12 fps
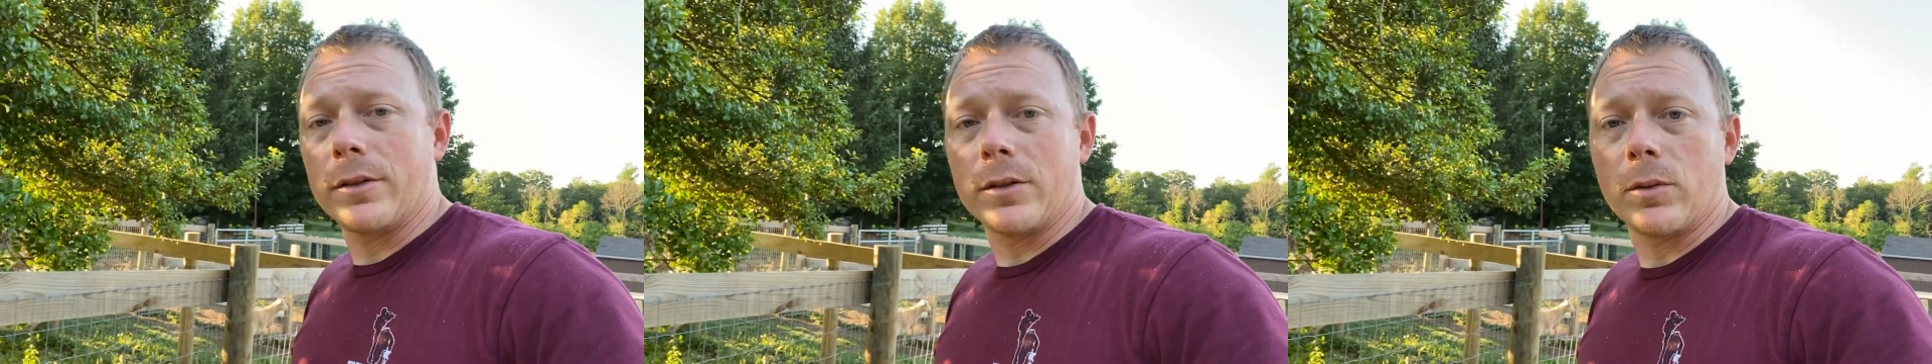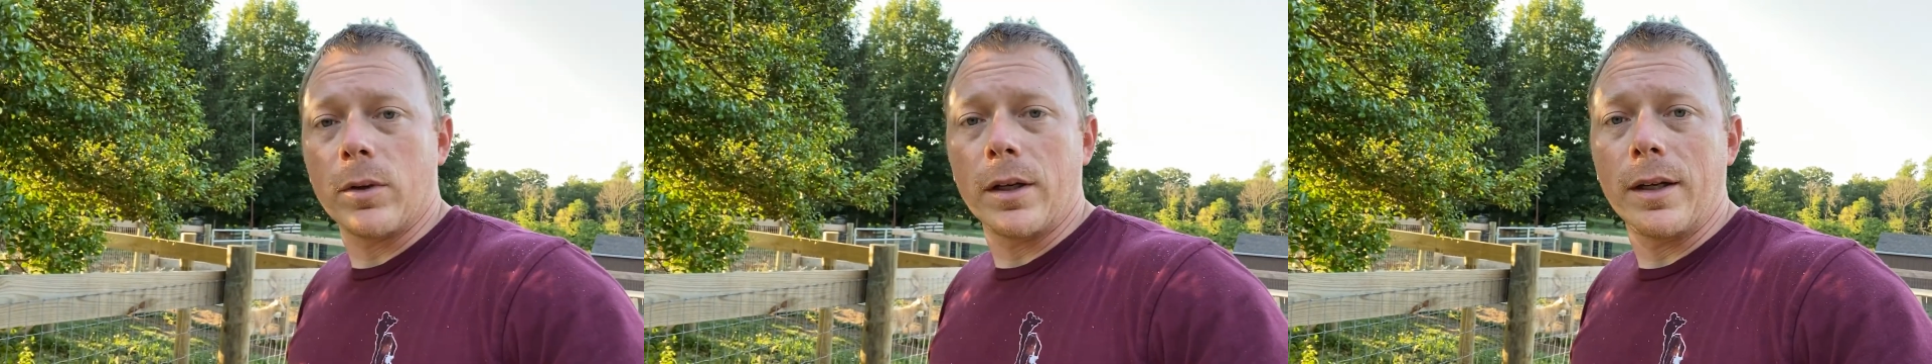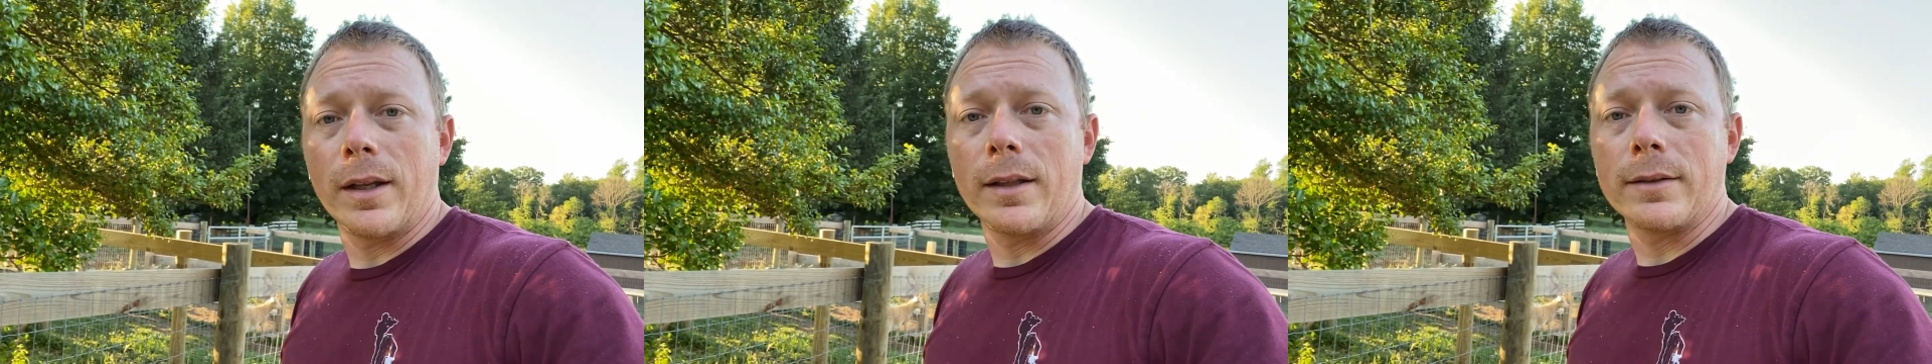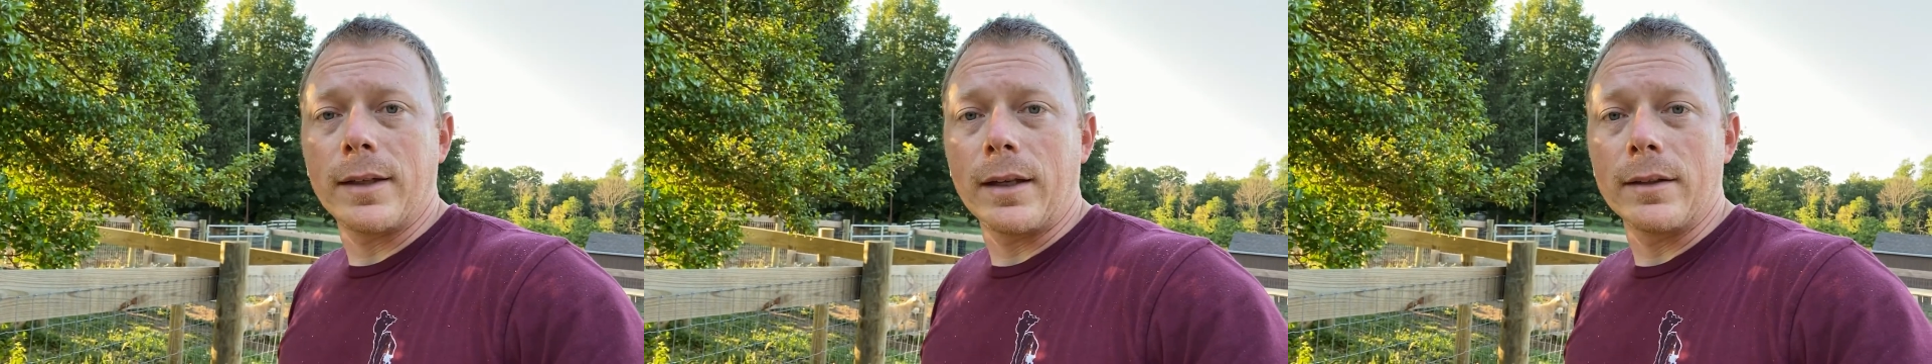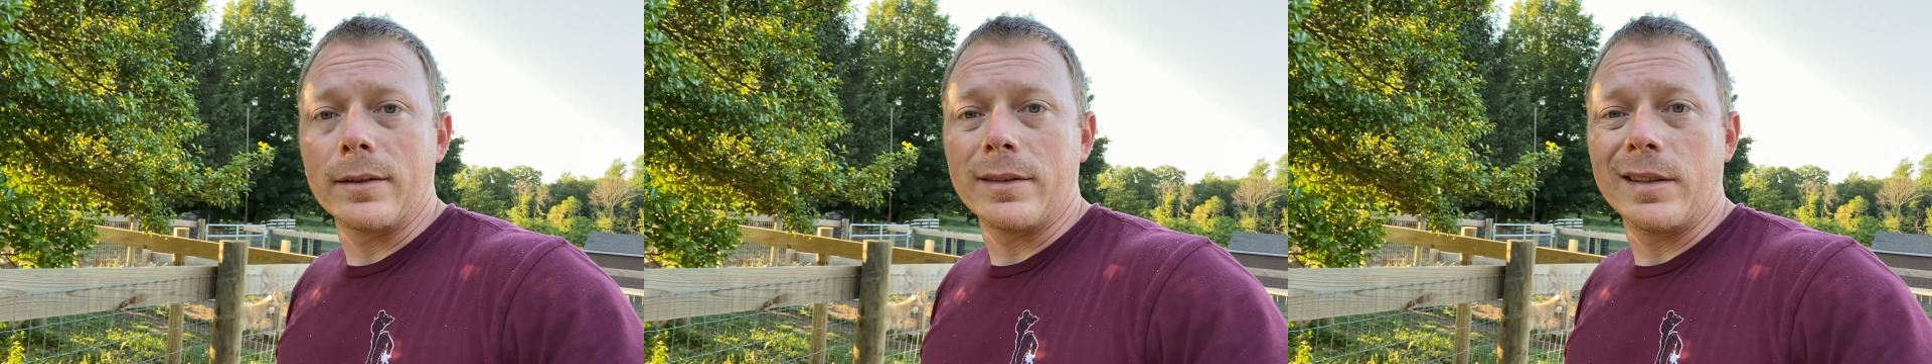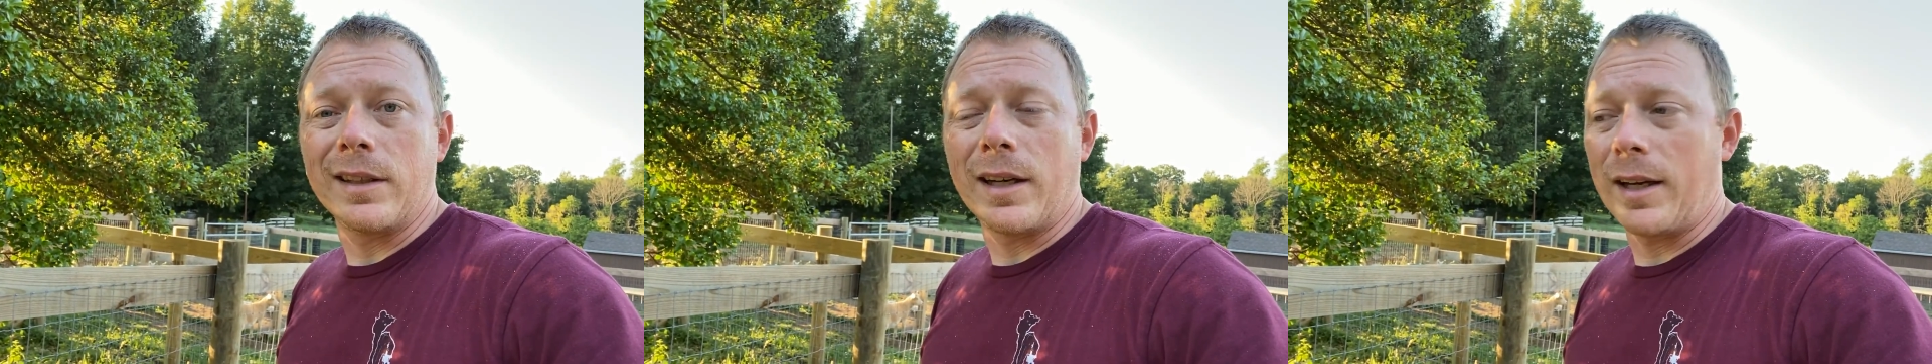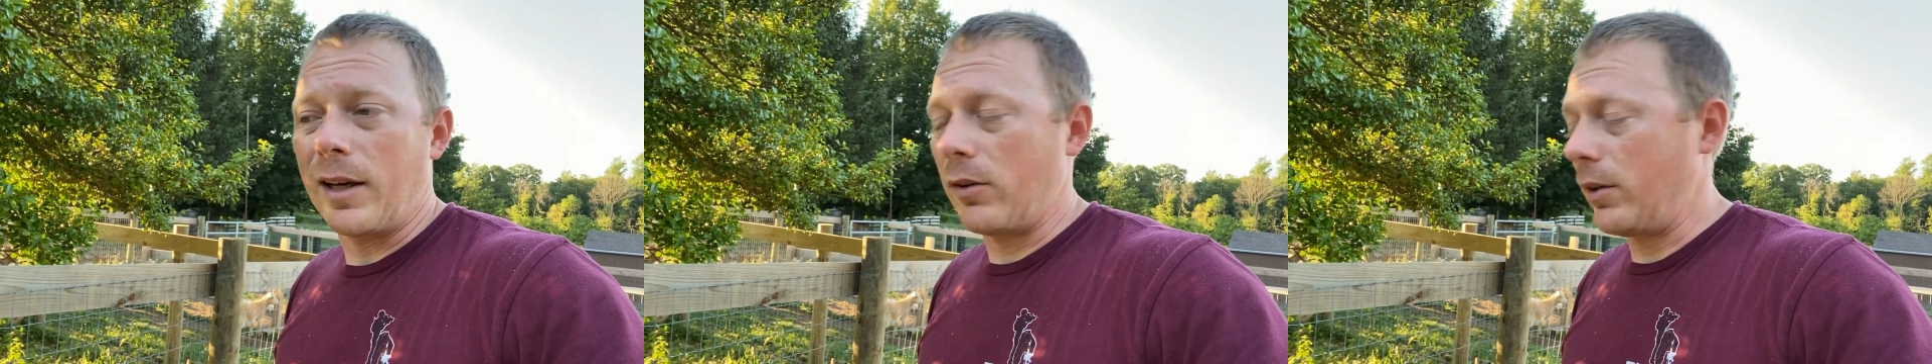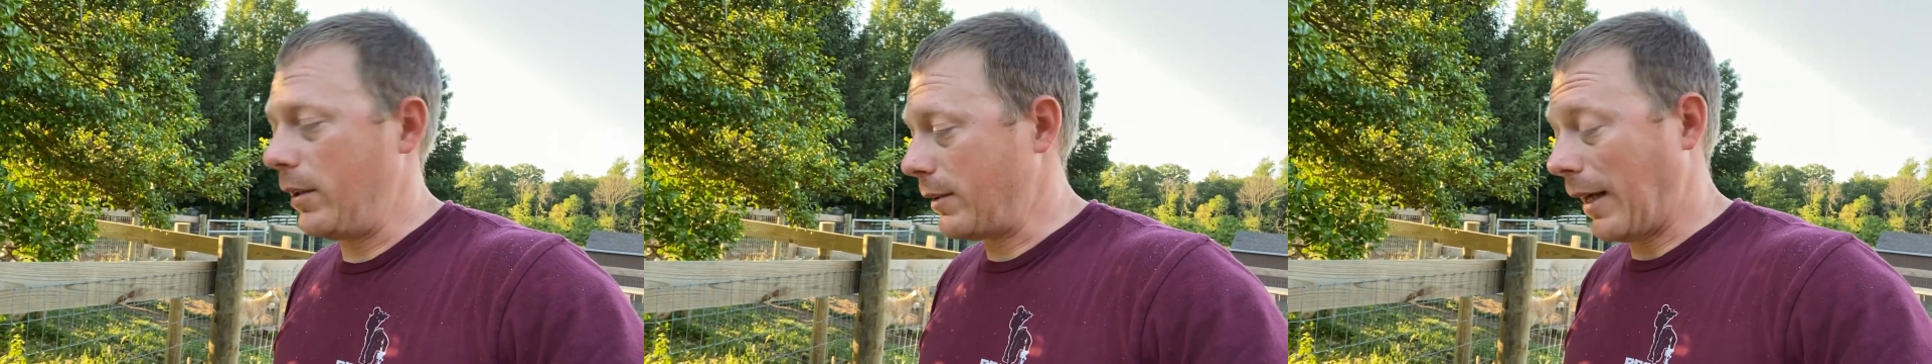so we're gonna dig this out and see kind of how
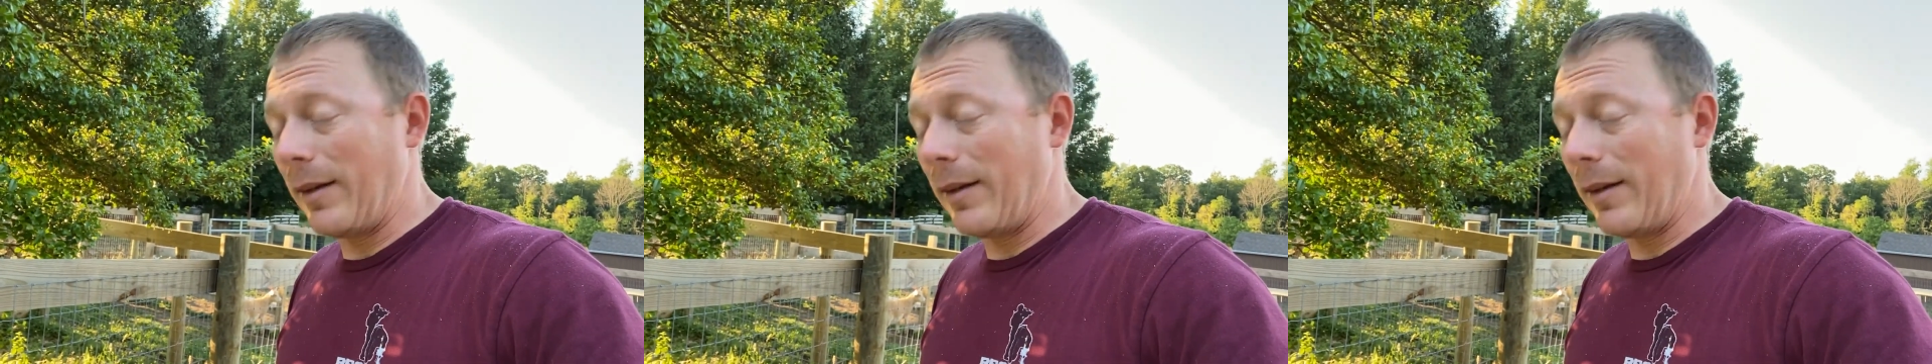it is.